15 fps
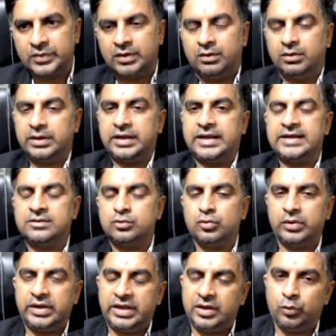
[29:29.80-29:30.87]
Okay guys,
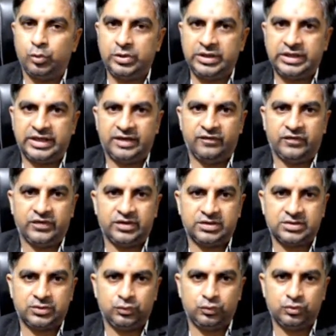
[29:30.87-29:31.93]
so every time
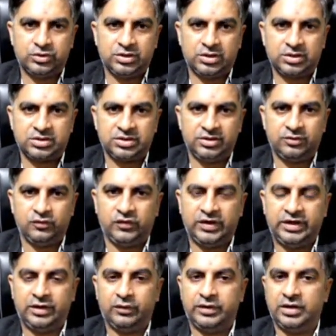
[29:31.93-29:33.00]
first you just need to
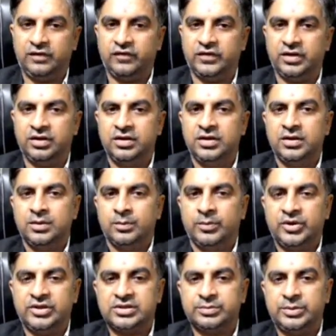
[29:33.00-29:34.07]
find out alpha
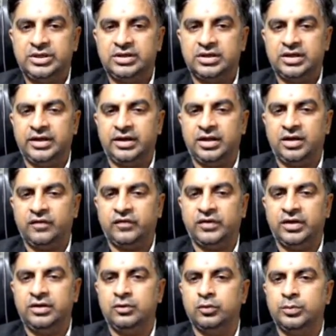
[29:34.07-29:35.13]
plus beta and alpha
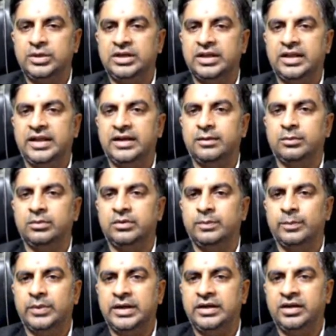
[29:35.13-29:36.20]
into beta,
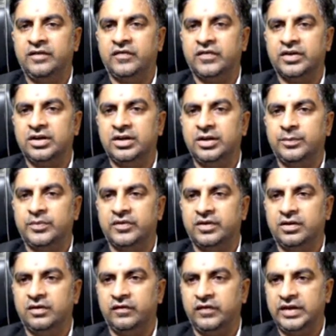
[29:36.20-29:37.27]
and by
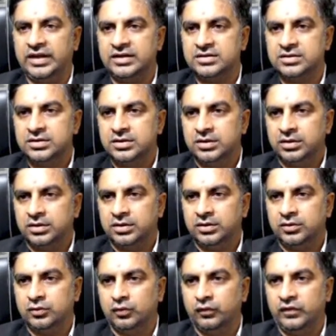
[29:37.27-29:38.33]
different ways
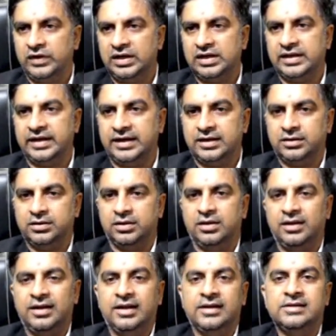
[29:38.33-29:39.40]
you will get
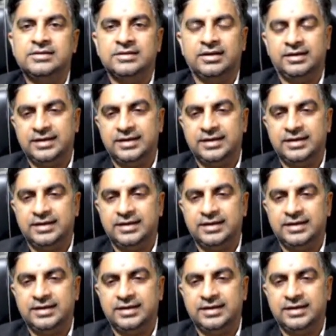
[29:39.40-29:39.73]
the answer.